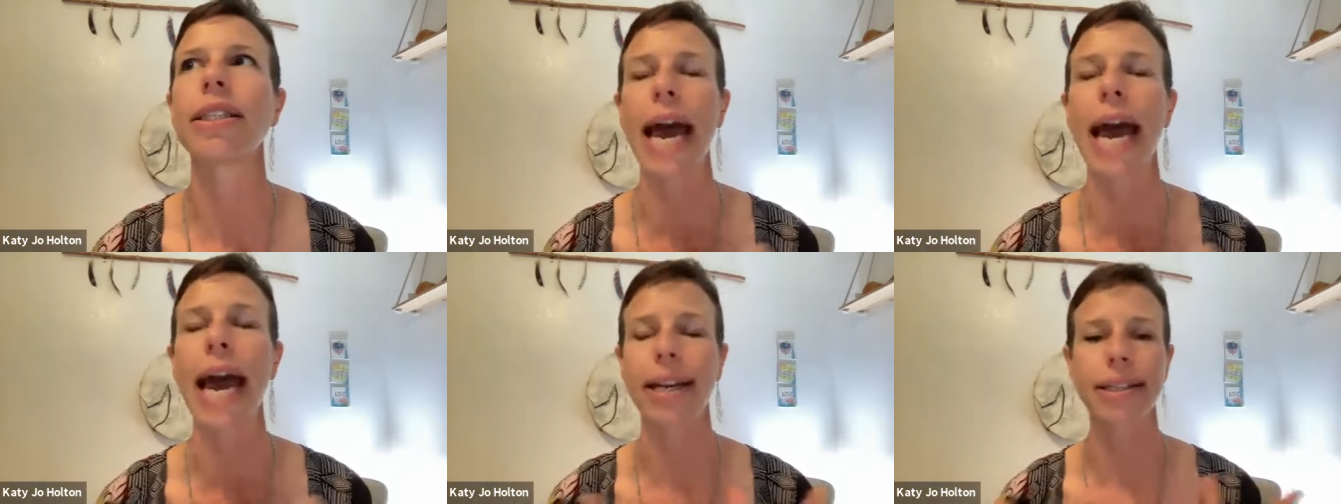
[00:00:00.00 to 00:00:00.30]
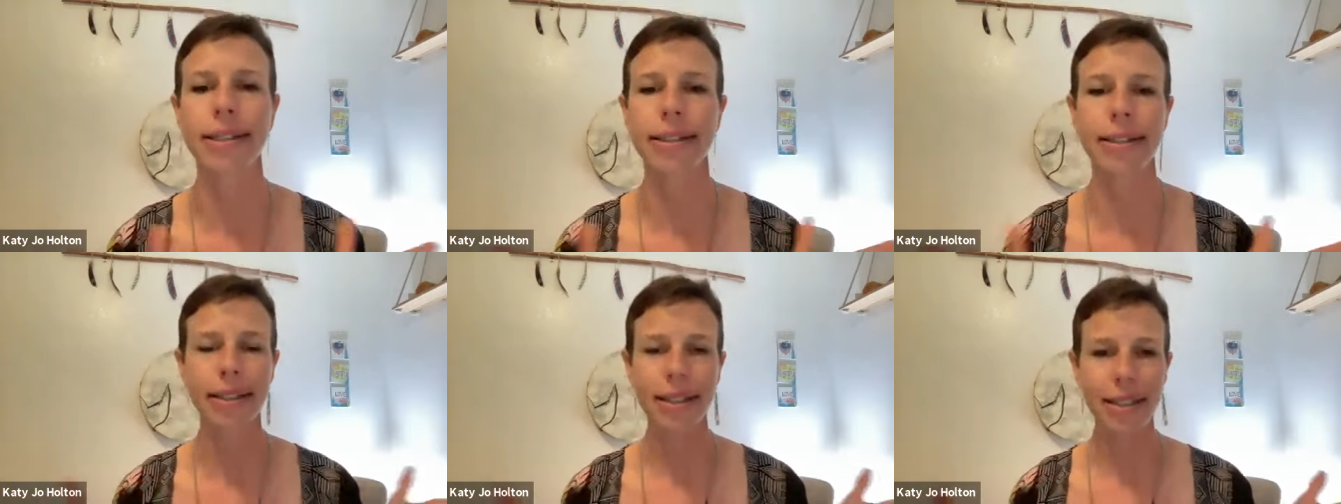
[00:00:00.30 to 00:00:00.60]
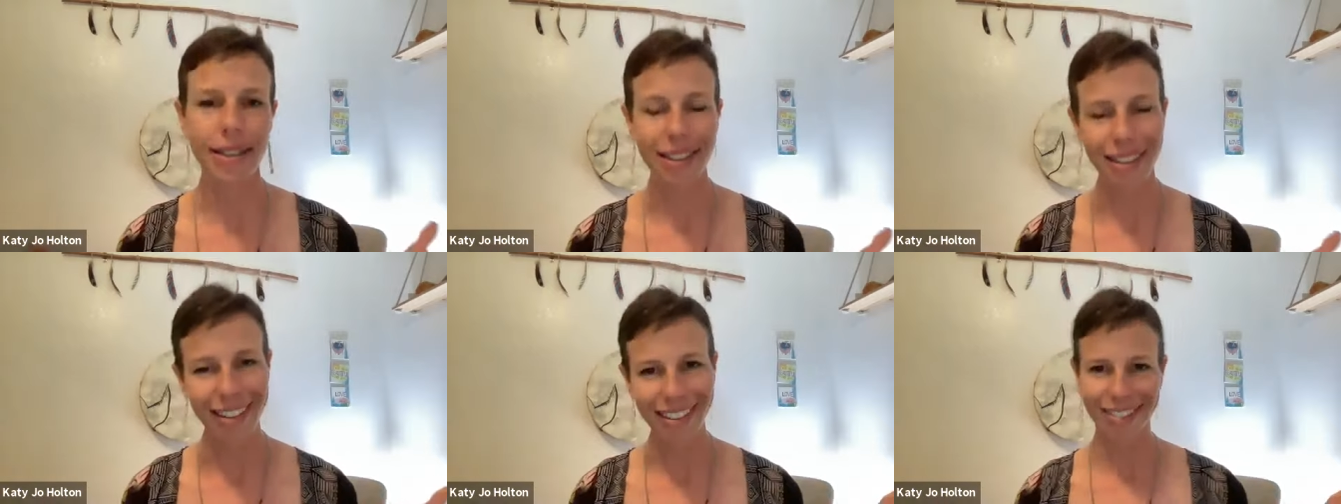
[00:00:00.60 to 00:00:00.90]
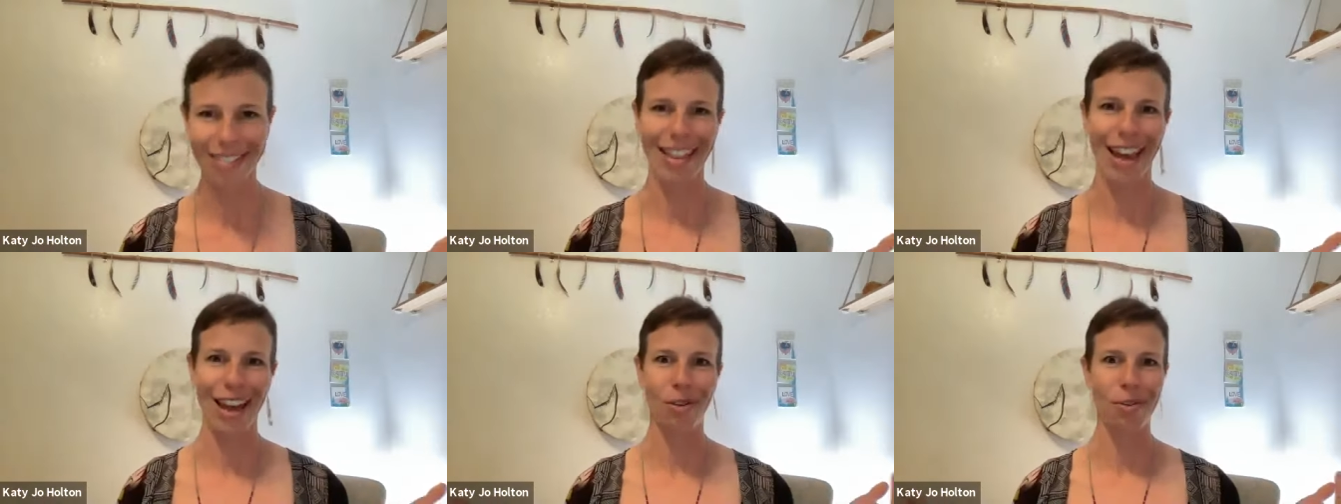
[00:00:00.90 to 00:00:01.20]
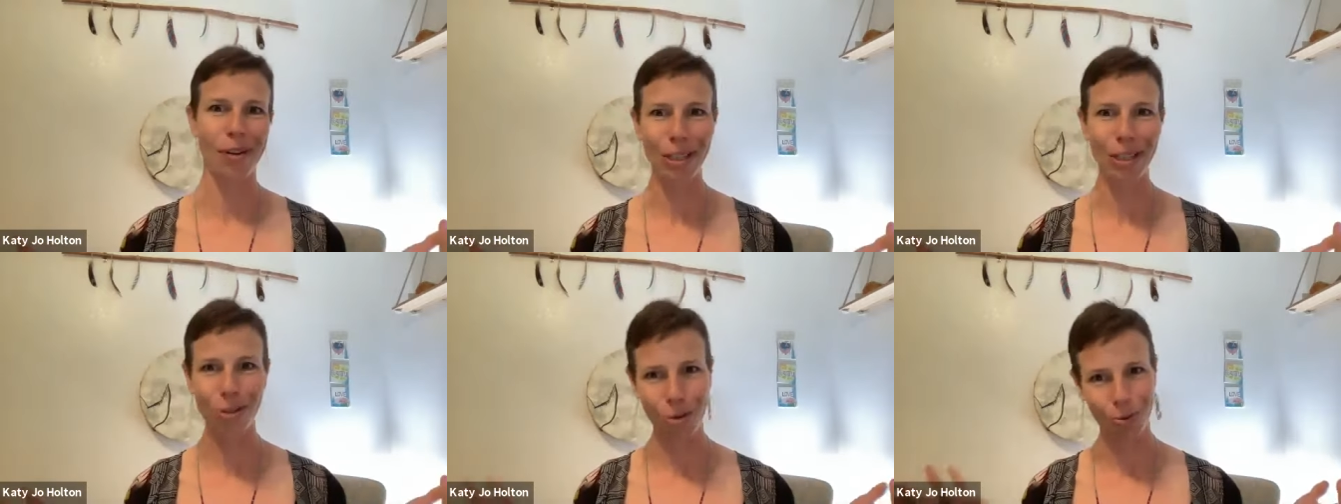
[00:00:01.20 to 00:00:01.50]
text that
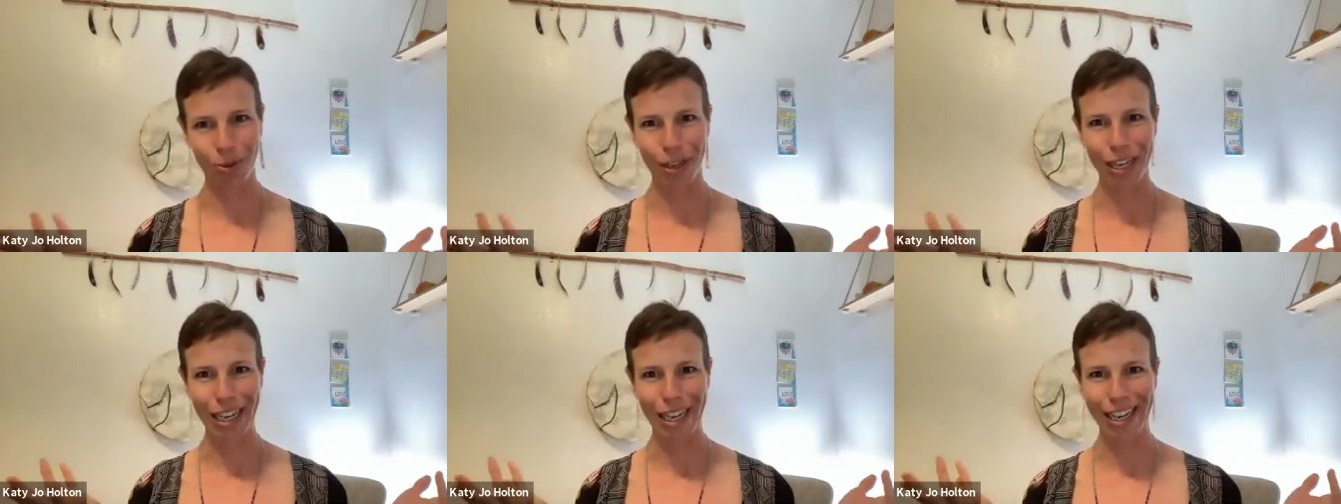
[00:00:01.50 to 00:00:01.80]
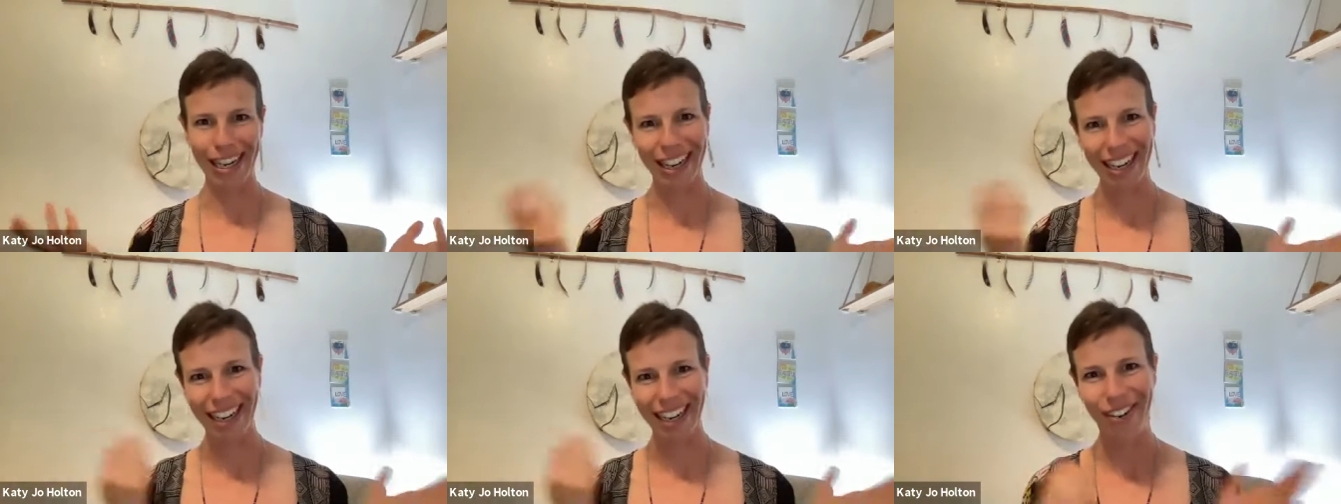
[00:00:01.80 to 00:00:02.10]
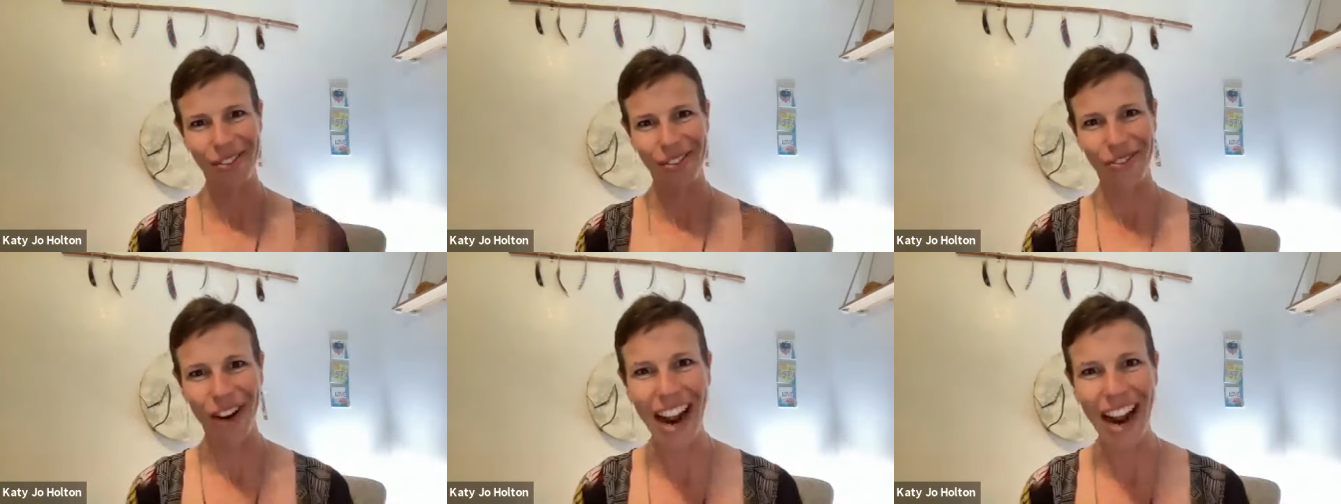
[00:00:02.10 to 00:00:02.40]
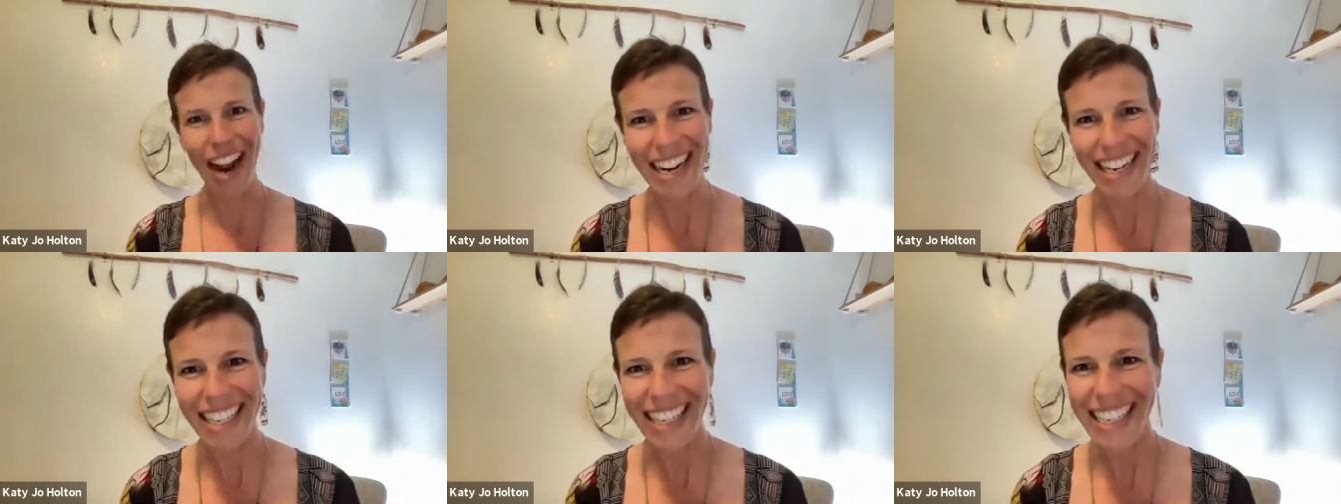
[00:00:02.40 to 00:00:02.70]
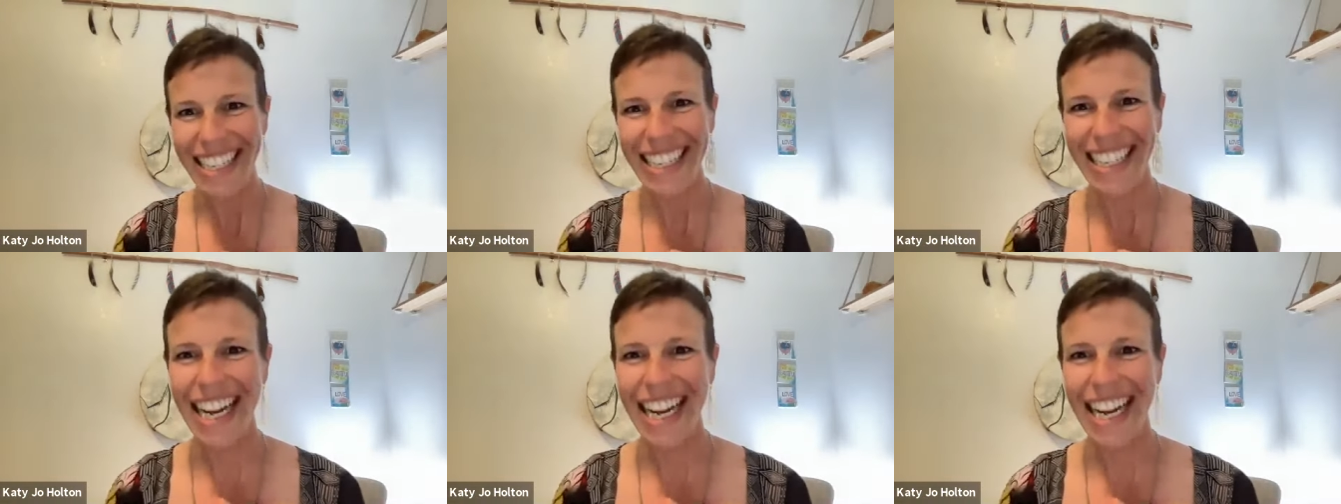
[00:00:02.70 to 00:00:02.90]
you need to read right